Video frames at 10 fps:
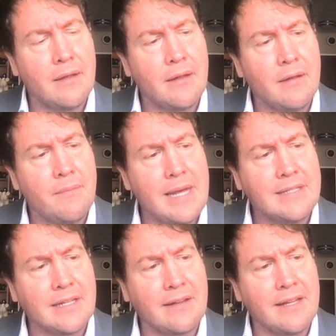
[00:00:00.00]

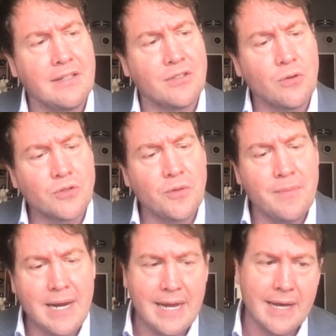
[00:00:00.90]
basically social
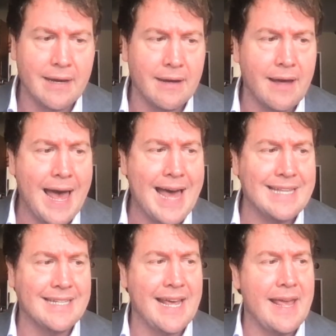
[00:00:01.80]
media
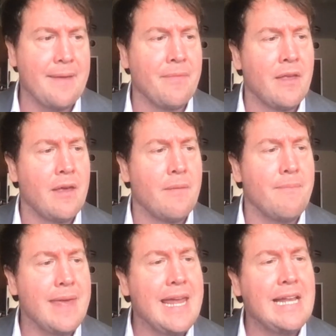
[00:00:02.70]
as a
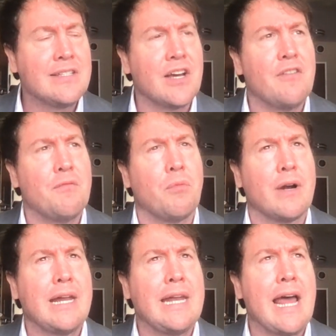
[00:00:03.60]
means of
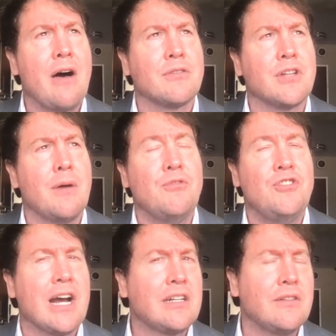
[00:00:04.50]
bringing out
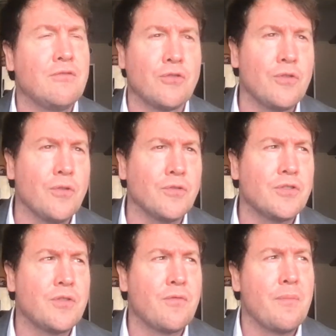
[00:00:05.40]
objective
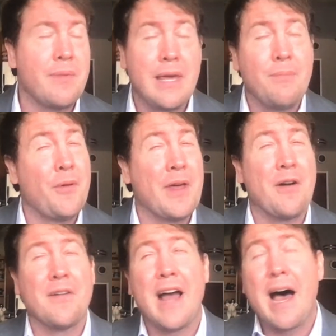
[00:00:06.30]
truths from people that
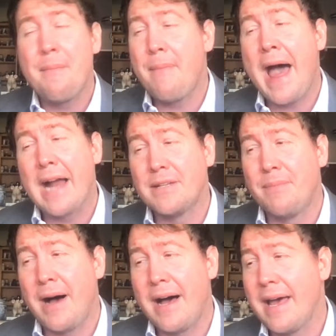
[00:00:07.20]
are not backed
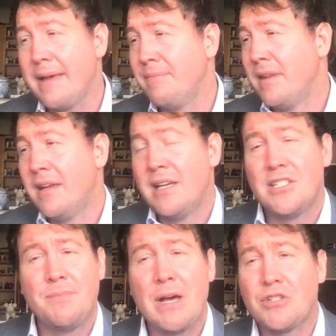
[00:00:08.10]
by
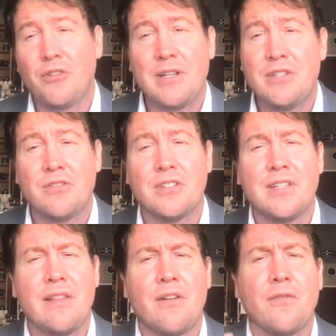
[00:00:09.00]
special interests
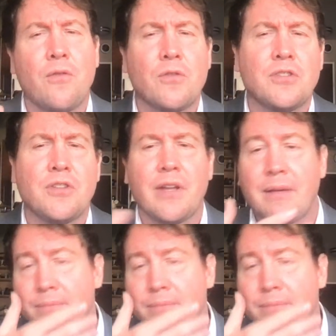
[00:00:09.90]
that they're forced to